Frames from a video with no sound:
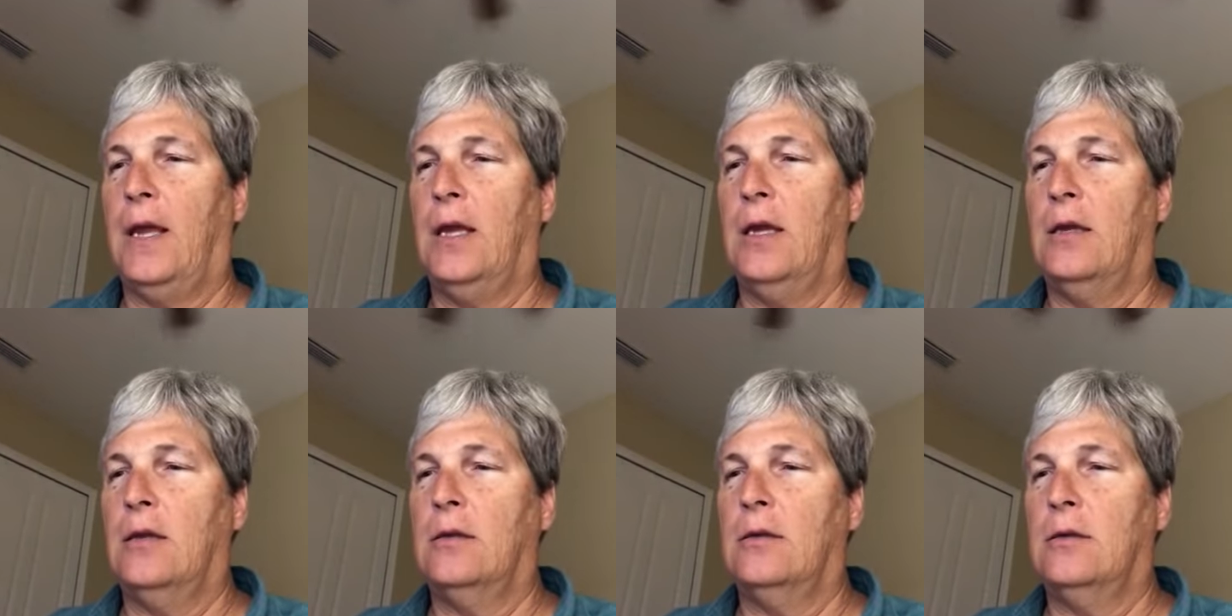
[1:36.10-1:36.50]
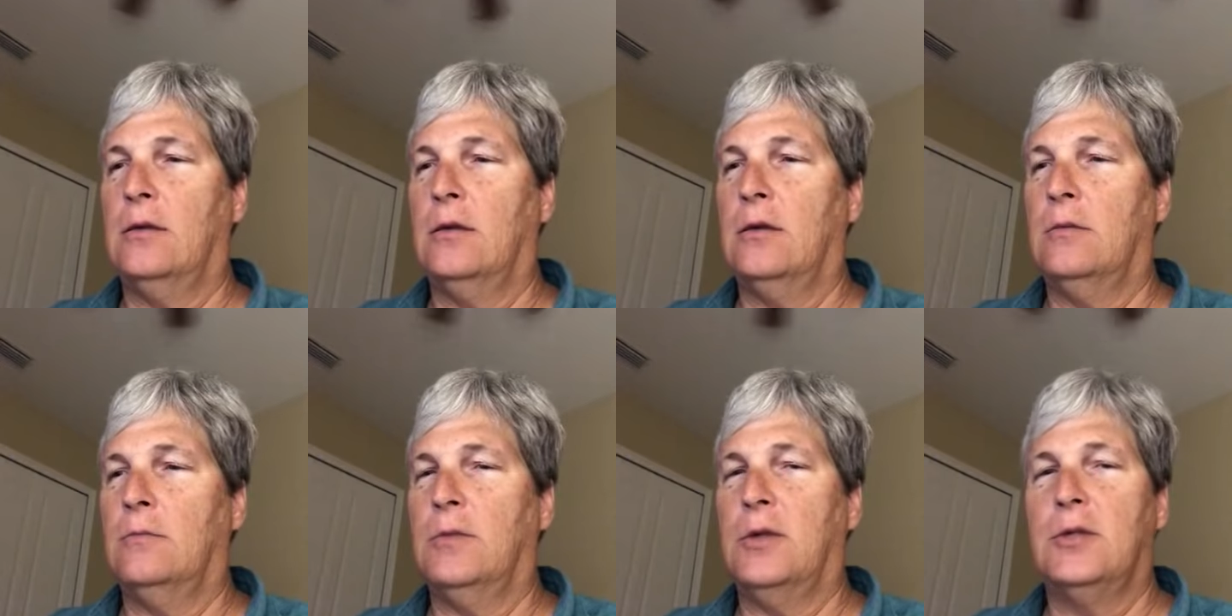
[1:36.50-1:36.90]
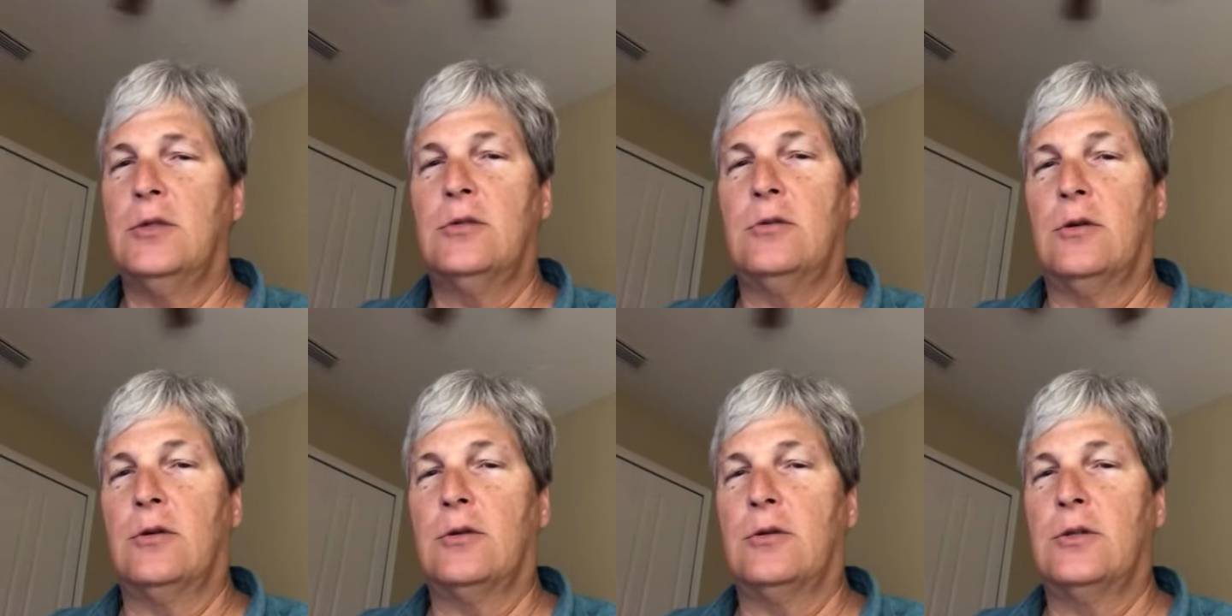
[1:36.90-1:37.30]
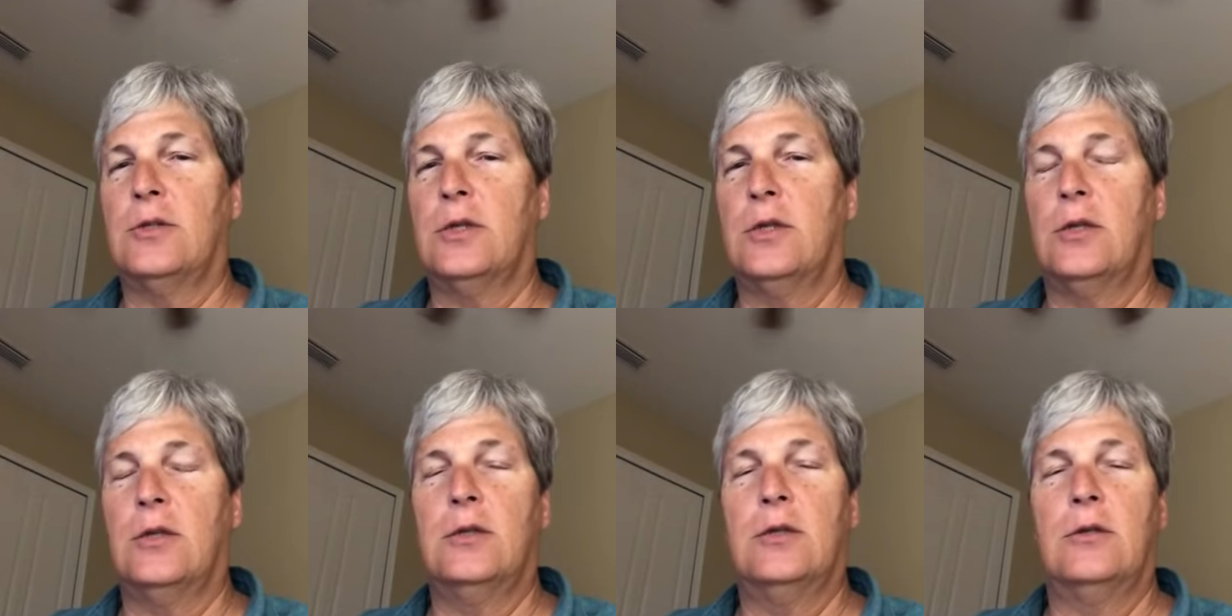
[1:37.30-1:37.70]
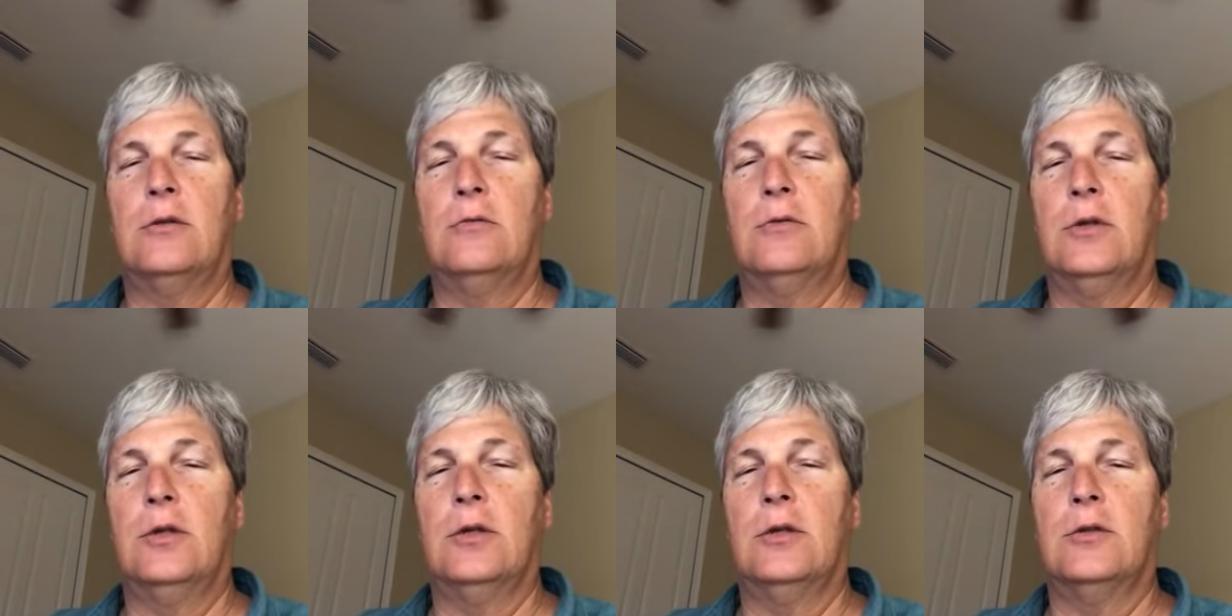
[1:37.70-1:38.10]
and my instructor said I did
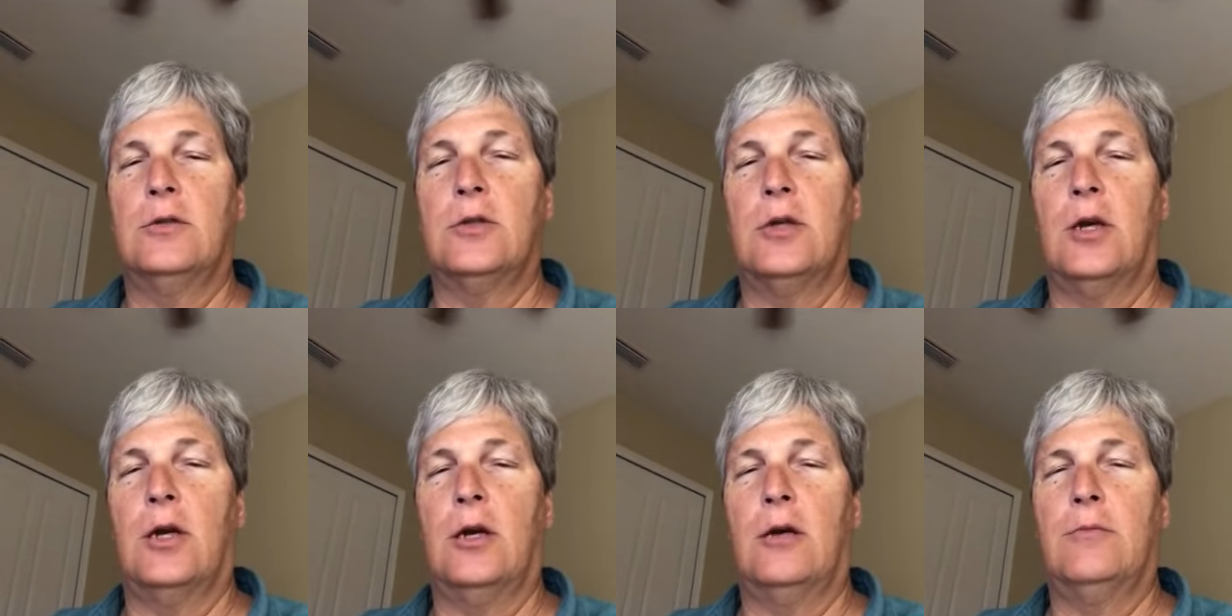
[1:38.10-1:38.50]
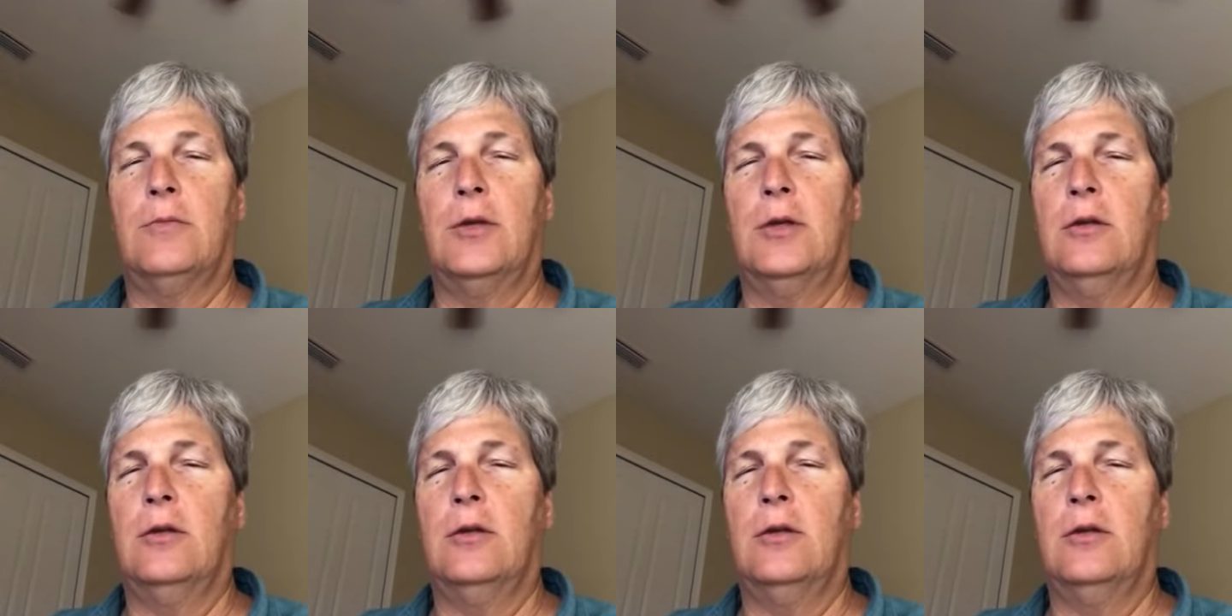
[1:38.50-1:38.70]
a really good job.